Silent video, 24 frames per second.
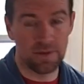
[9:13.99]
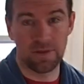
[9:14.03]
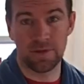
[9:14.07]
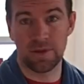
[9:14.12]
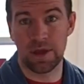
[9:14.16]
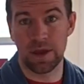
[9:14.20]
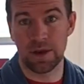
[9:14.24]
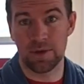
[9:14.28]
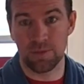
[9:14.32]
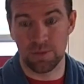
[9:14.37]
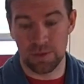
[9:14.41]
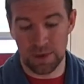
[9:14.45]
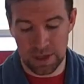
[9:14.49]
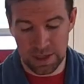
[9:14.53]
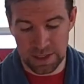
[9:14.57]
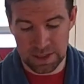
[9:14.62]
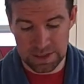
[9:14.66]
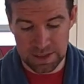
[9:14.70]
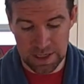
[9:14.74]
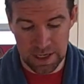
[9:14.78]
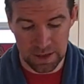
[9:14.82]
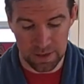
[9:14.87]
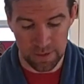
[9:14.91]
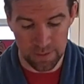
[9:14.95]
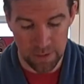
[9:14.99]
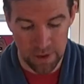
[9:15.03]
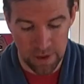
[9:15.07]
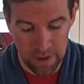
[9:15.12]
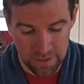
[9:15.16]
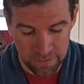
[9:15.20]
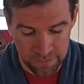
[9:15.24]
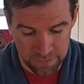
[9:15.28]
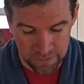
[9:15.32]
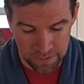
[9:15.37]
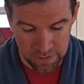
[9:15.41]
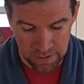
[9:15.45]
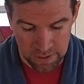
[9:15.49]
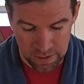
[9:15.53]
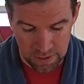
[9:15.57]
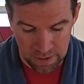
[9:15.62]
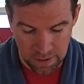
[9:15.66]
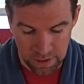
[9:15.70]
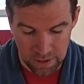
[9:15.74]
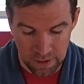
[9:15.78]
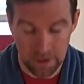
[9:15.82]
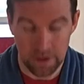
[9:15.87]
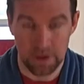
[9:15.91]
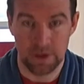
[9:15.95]
then we can take them off
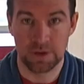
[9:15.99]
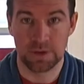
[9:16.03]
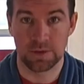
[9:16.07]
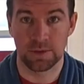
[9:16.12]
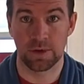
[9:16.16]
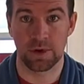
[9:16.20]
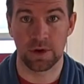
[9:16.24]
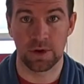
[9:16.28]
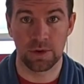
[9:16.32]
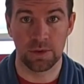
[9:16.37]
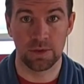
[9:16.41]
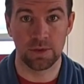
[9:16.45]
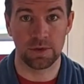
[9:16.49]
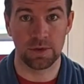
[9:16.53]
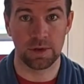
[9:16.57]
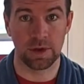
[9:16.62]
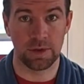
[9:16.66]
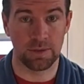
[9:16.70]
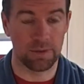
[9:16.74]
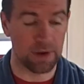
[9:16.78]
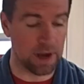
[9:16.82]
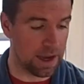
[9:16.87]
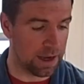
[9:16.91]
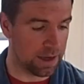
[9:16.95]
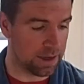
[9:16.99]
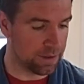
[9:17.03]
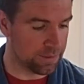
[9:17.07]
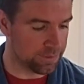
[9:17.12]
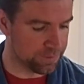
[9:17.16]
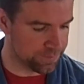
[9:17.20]
onto our cooling rack.